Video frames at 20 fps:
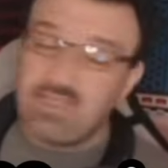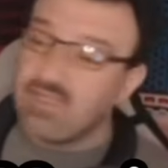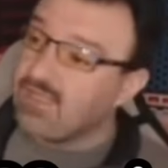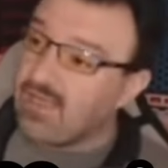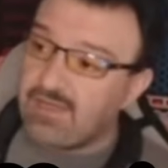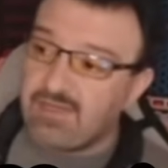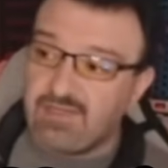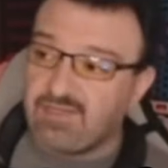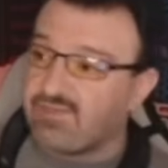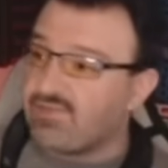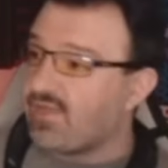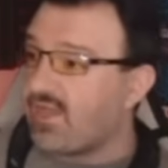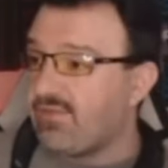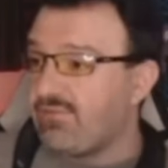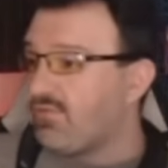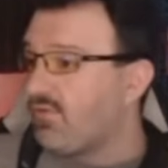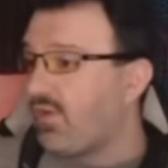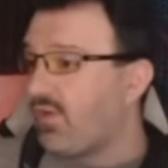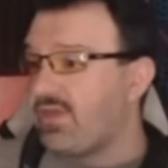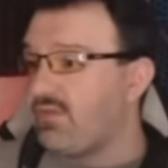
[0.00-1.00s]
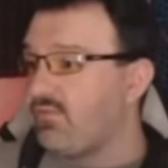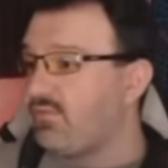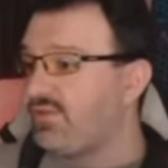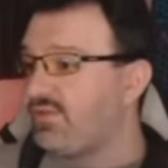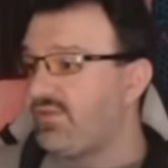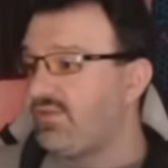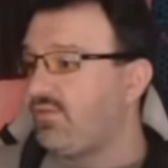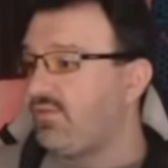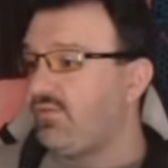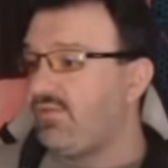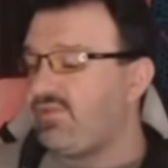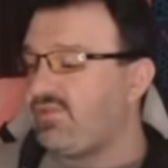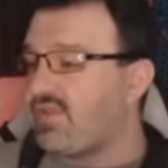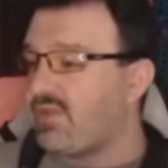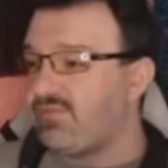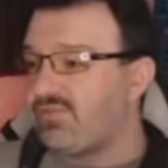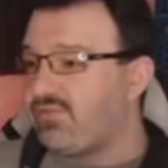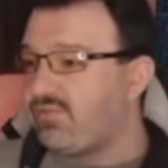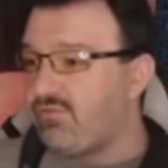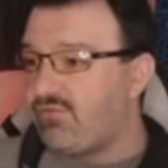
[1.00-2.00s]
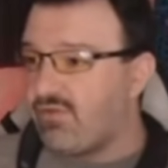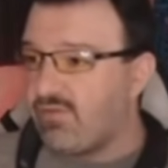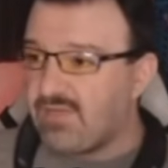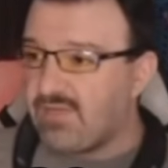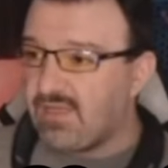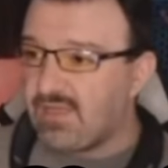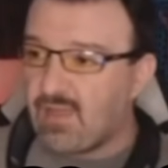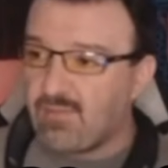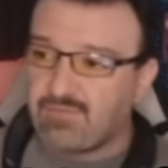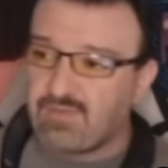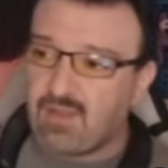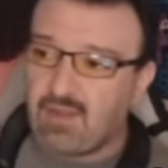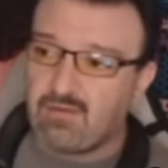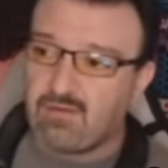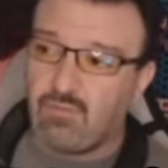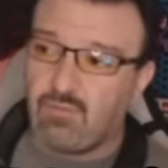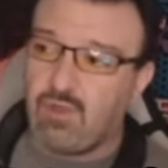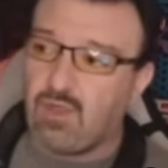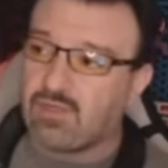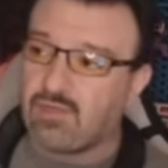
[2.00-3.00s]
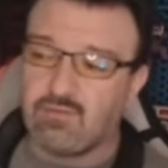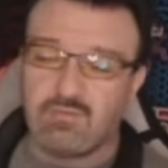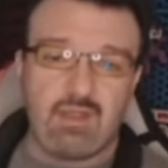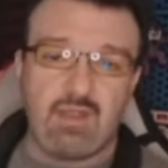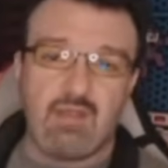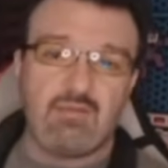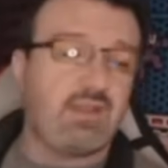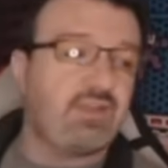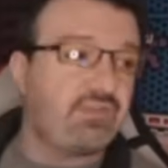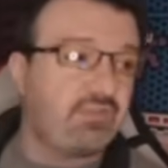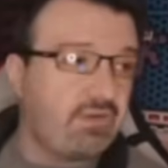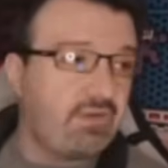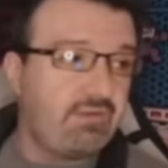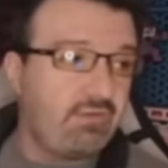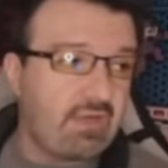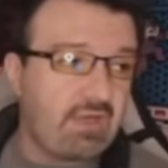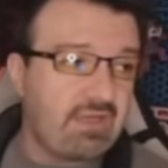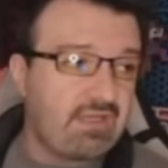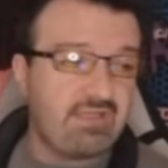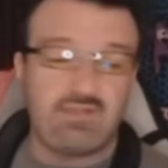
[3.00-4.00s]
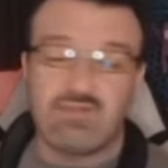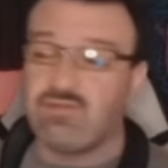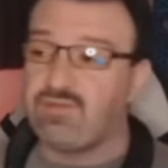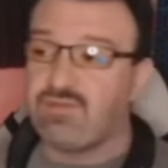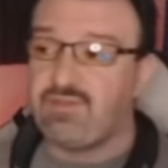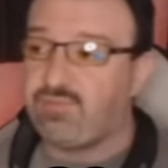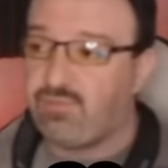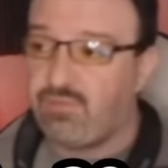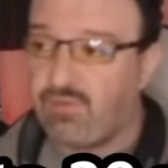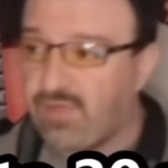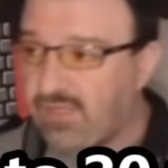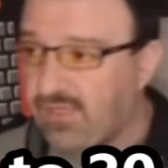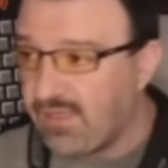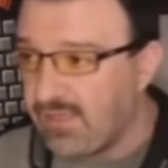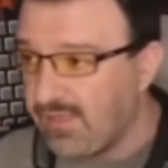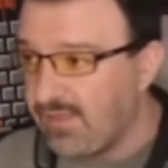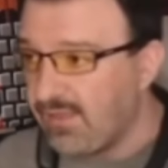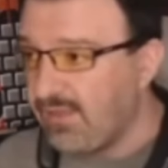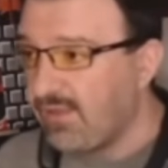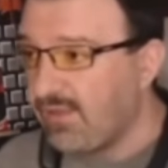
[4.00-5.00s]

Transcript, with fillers: I need guidance. I have no idea what to do. This game's too cryptic. I'm tired of walking around. I just wanna know what I need to do at this point.